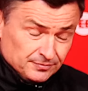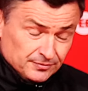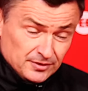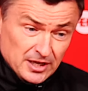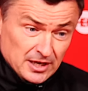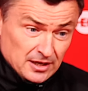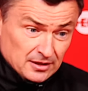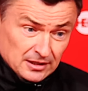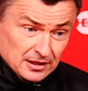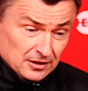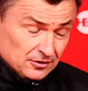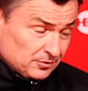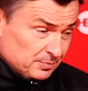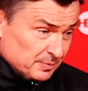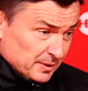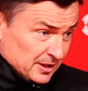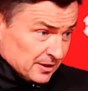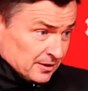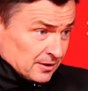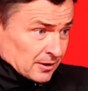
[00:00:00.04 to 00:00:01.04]
yeah, and that's
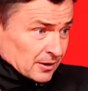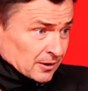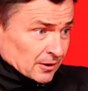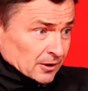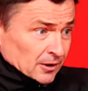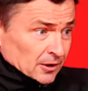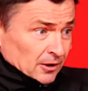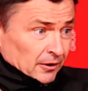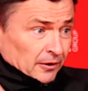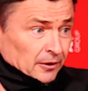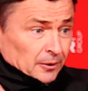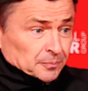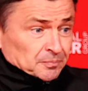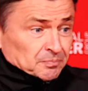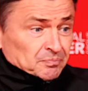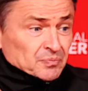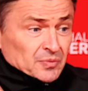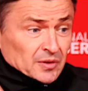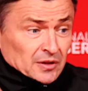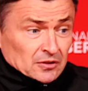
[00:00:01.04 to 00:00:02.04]
been
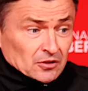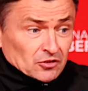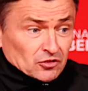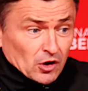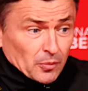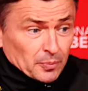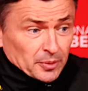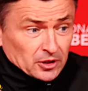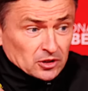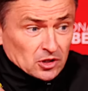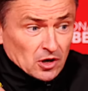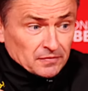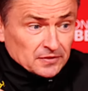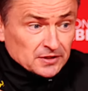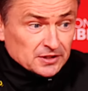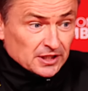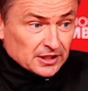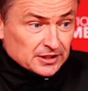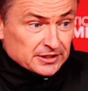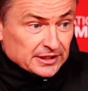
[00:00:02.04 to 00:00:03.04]
the topic
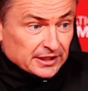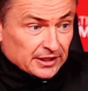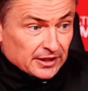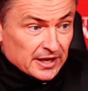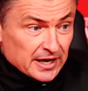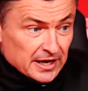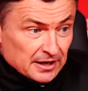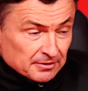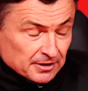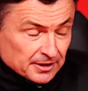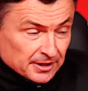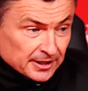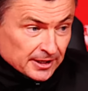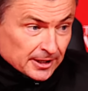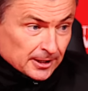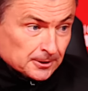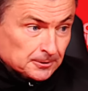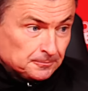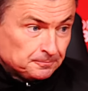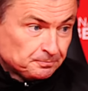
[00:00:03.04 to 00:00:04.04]
conversation in there, and
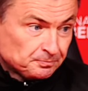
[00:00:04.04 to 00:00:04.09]
uh,